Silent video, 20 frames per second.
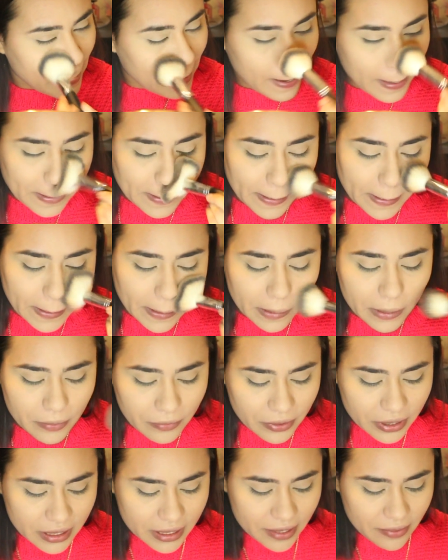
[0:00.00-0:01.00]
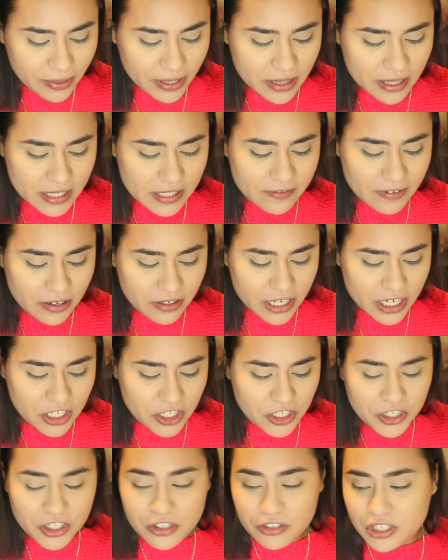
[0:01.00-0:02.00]
And really with this
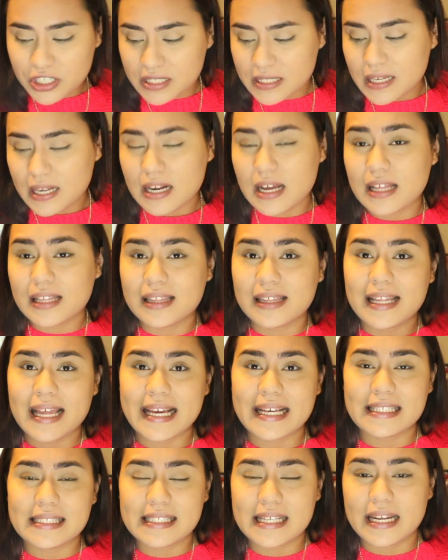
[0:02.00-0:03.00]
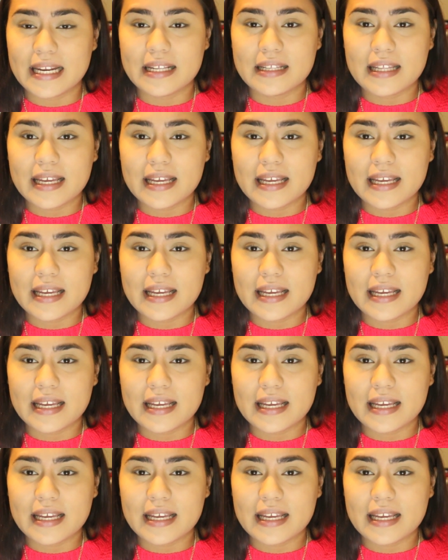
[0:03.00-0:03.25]
foundation, you just need a light setting.